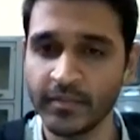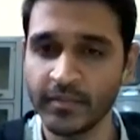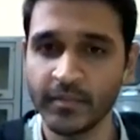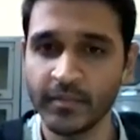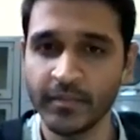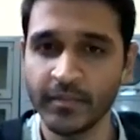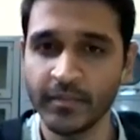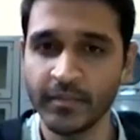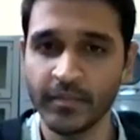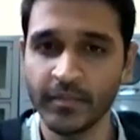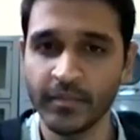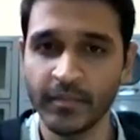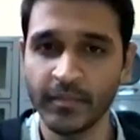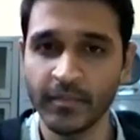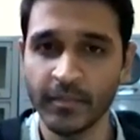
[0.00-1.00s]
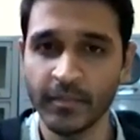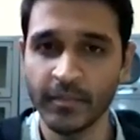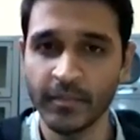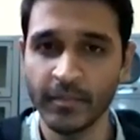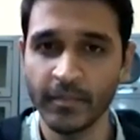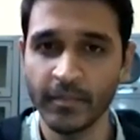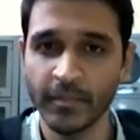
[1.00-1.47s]

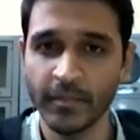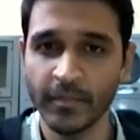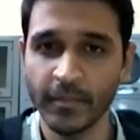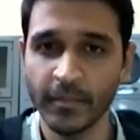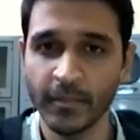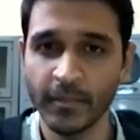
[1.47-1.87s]
(silence)